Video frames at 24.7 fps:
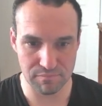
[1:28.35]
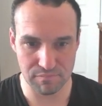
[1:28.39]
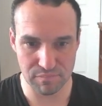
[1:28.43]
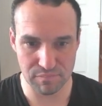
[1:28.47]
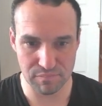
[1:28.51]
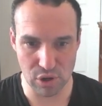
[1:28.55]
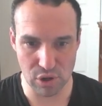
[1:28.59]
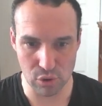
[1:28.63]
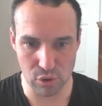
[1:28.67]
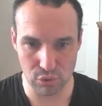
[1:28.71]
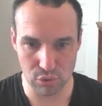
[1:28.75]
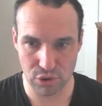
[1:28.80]

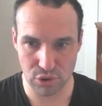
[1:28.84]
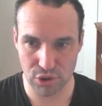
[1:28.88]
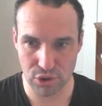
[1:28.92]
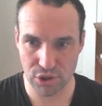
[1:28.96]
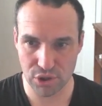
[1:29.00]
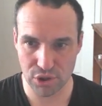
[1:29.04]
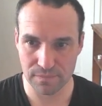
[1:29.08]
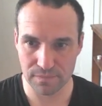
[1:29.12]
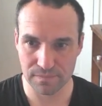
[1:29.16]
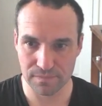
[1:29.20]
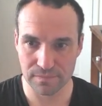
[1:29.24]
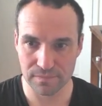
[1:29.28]

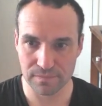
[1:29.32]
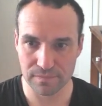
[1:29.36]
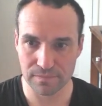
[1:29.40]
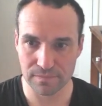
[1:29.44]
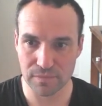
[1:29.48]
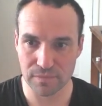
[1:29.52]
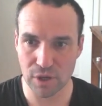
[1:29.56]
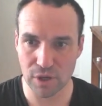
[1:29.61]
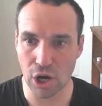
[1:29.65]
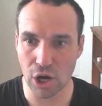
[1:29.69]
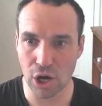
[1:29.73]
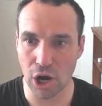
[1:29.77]
both
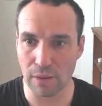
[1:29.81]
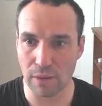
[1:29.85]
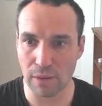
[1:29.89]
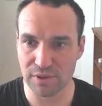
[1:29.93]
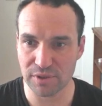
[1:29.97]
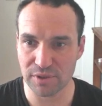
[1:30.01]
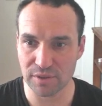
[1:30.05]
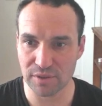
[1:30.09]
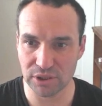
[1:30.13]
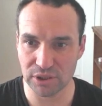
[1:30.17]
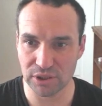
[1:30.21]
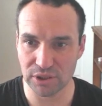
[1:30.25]

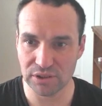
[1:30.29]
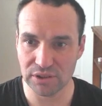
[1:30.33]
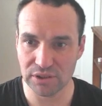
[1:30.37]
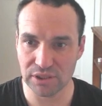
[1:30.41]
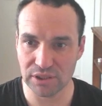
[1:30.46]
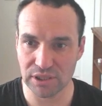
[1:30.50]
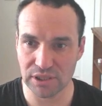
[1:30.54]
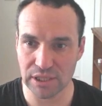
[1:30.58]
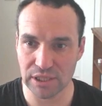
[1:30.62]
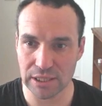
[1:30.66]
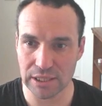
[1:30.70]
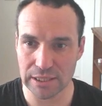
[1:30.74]
optimal,
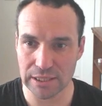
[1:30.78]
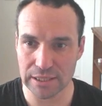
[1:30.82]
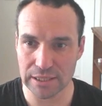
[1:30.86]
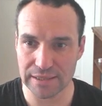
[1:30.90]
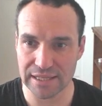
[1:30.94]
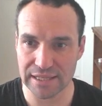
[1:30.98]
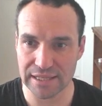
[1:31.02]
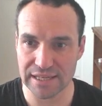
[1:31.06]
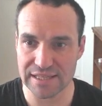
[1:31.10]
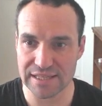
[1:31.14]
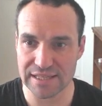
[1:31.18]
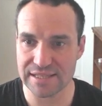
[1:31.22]

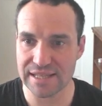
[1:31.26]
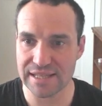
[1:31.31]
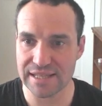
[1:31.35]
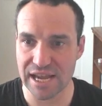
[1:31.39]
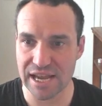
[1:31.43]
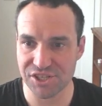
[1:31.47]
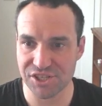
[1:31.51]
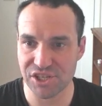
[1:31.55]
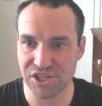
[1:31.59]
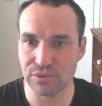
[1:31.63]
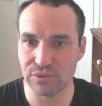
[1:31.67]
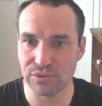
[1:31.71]
that is
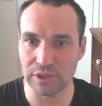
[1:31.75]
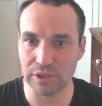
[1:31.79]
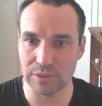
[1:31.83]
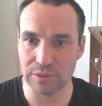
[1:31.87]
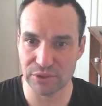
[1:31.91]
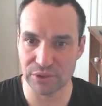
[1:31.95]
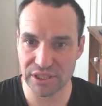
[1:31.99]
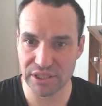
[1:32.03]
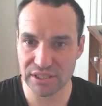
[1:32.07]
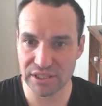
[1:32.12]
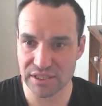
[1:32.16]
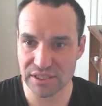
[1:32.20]
Nash
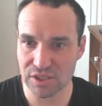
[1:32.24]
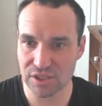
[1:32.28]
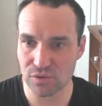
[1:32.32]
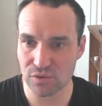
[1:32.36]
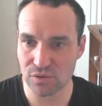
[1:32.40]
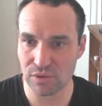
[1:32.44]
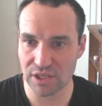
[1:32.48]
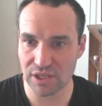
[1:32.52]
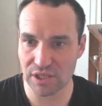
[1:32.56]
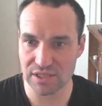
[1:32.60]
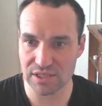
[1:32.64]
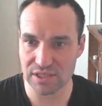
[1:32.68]
equilibria, as
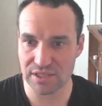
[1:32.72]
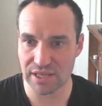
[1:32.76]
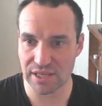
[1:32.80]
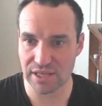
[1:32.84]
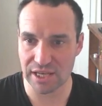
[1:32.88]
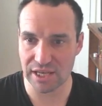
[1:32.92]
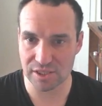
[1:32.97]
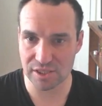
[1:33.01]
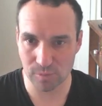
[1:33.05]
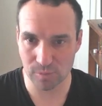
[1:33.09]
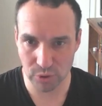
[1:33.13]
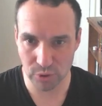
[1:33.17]
well as
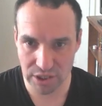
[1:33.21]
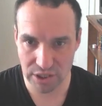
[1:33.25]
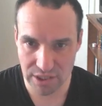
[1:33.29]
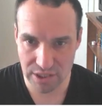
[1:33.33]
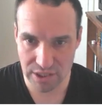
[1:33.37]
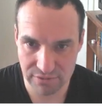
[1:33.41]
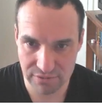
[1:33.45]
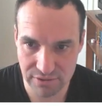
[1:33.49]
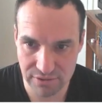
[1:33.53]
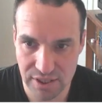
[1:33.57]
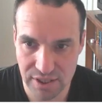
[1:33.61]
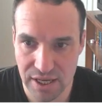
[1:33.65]

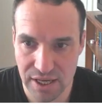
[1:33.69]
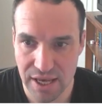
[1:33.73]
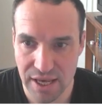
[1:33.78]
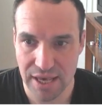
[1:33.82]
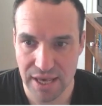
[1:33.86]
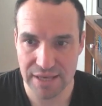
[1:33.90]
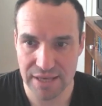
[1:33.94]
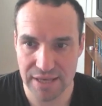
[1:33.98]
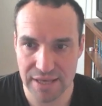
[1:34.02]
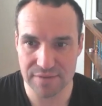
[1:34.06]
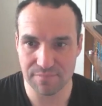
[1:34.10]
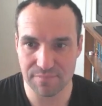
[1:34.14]
exploitative,
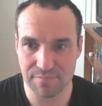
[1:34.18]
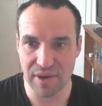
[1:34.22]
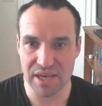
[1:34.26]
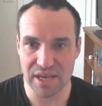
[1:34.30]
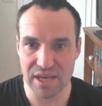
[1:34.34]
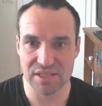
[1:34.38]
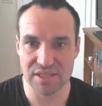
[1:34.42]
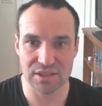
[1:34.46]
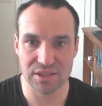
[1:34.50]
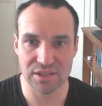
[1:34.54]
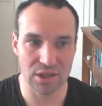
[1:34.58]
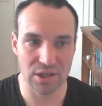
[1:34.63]
is
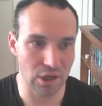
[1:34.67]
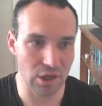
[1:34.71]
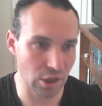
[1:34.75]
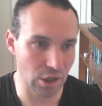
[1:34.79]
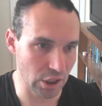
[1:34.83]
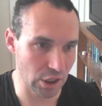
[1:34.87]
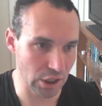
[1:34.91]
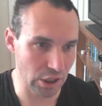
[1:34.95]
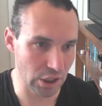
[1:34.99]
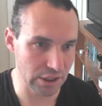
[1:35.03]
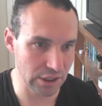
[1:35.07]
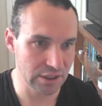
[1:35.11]
based
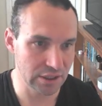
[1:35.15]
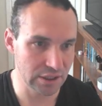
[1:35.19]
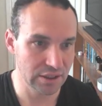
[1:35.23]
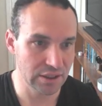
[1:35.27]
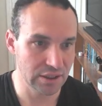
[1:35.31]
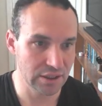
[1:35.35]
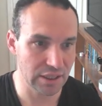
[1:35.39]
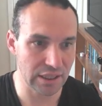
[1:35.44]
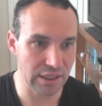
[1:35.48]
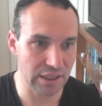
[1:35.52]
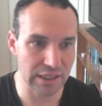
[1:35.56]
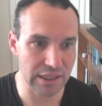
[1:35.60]
on
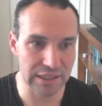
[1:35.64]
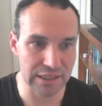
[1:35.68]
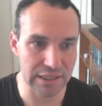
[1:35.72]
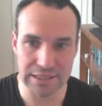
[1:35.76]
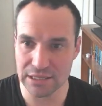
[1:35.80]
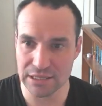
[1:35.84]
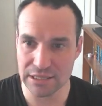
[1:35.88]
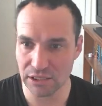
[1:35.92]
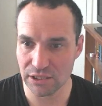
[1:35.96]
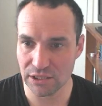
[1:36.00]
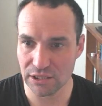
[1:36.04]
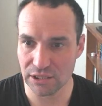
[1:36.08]

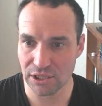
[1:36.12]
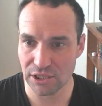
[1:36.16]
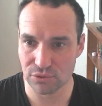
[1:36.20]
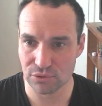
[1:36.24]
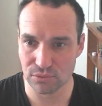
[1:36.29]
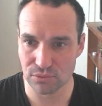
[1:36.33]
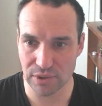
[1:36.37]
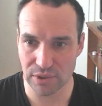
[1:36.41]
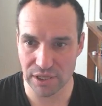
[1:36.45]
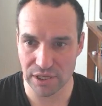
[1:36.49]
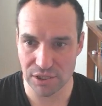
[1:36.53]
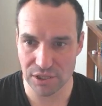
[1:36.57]
nut
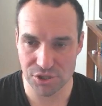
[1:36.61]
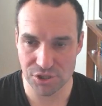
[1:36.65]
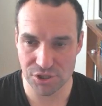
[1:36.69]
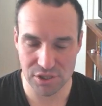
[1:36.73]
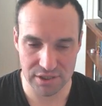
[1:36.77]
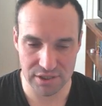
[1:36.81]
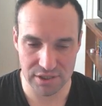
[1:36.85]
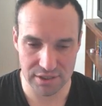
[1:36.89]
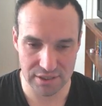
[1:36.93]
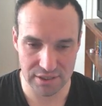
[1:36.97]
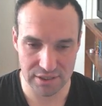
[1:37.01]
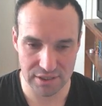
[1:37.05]
and range
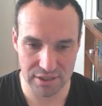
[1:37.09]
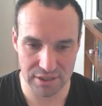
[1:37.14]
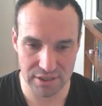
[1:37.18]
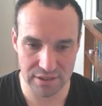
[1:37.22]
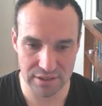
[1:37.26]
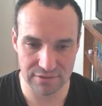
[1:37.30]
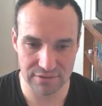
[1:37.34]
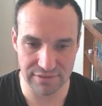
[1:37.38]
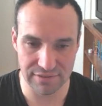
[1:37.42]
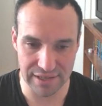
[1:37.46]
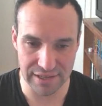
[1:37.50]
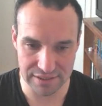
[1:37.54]

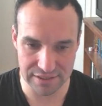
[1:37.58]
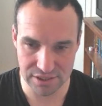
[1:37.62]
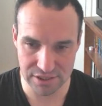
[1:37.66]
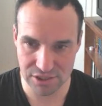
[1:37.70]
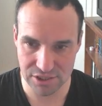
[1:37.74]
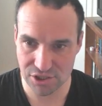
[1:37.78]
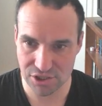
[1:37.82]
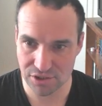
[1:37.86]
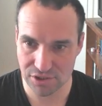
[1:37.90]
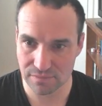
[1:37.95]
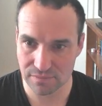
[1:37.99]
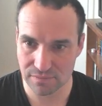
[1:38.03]

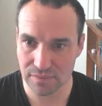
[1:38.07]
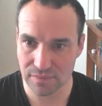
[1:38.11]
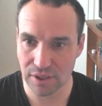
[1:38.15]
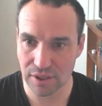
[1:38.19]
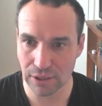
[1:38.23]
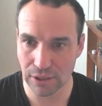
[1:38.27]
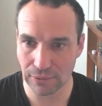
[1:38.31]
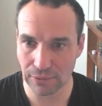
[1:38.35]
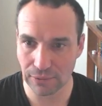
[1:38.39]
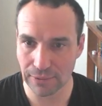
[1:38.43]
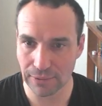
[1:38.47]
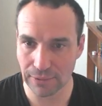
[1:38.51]
advantage.
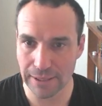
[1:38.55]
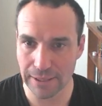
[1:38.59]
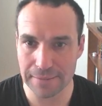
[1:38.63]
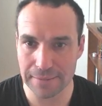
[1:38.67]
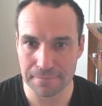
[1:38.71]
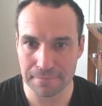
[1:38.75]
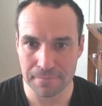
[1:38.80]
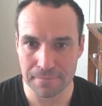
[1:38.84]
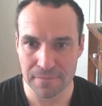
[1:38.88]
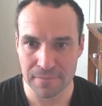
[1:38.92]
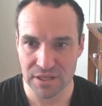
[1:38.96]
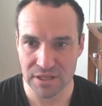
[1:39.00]
All right,
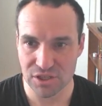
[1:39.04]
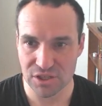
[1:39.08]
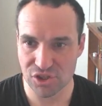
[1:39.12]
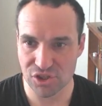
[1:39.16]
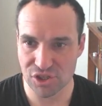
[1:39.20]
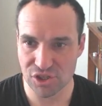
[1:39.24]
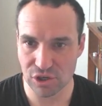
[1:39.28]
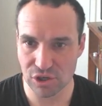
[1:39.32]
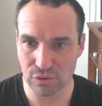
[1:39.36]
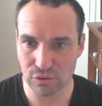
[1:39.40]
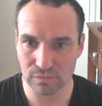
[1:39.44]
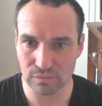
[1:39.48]

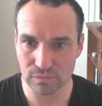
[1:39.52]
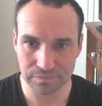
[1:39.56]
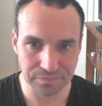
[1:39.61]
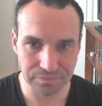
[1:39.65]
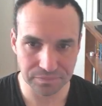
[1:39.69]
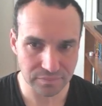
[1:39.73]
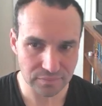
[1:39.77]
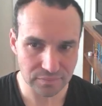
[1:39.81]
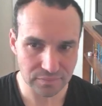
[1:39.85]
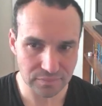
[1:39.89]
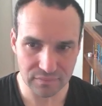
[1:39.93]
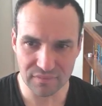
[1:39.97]
so
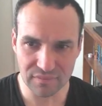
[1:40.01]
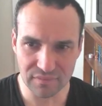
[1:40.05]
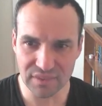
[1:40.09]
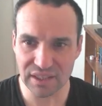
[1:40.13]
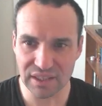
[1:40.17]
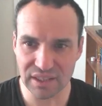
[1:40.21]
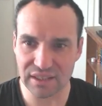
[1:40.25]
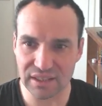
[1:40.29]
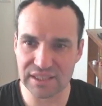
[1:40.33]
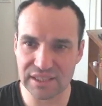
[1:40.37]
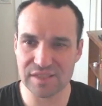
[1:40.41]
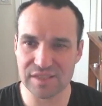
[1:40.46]

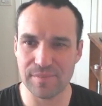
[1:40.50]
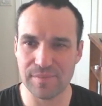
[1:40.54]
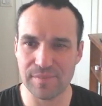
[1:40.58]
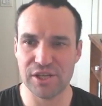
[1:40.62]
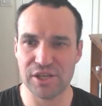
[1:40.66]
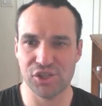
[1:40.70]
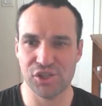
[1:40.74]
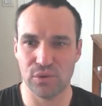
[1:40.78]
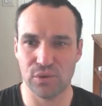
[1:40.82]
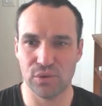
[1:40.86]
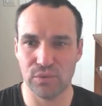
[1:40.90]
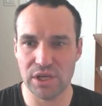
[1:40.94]
let's make
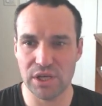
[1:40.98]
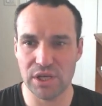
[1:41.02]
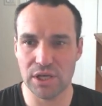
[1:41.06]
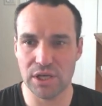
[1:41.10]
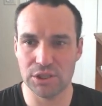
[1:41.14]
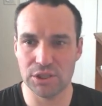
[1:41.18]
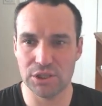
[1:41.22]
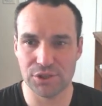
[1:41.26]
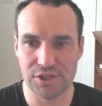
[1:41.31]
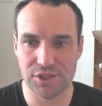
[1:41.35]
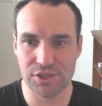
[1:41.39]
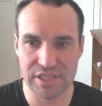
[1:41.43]
sure we
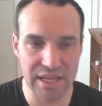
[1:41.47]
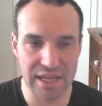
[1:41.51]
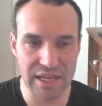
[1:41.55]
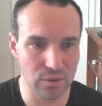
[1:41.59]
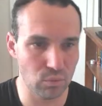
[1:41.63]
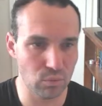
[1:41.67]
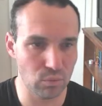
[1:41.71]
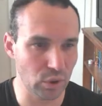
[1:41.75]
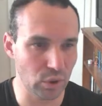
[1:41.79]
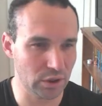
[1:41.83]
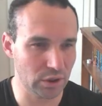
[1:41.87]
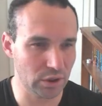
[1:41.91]

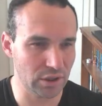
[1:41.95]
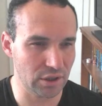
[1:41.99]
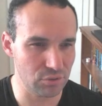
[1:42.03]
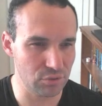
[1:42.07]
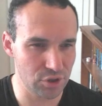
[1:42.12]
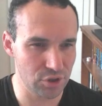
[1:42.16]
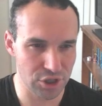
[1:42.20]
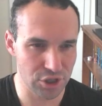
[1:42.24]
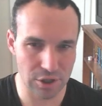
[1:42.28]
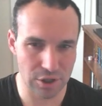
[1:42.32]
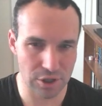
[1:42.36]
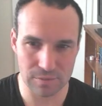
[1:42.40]
understand what
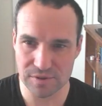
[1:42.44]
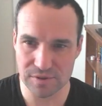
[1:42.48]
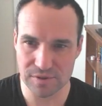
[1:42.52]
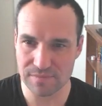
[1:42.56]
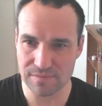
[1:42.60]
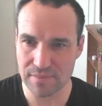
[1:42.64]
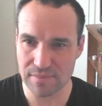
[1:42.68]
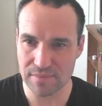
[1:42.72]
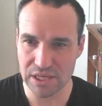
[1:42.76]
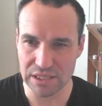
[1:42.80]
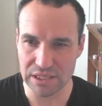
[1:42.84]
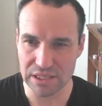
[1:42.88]
those terms
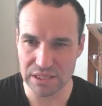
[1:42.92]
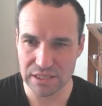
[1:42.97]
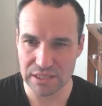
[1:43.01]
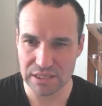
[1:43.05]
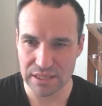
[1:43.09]
mean.